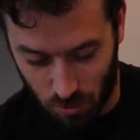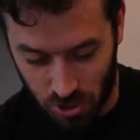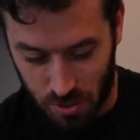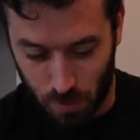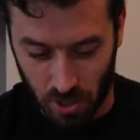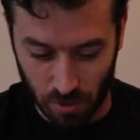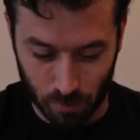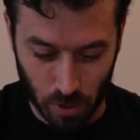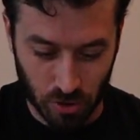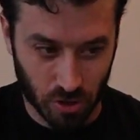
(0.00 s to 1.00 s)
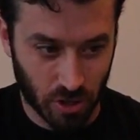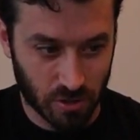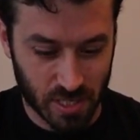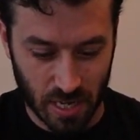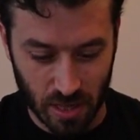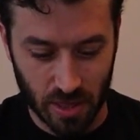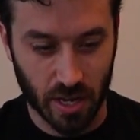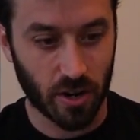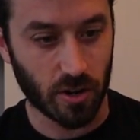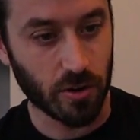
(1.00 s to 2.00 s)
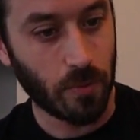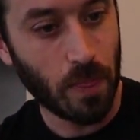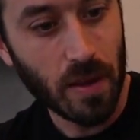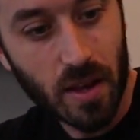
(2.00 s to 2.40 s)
We'll just put both of those in there.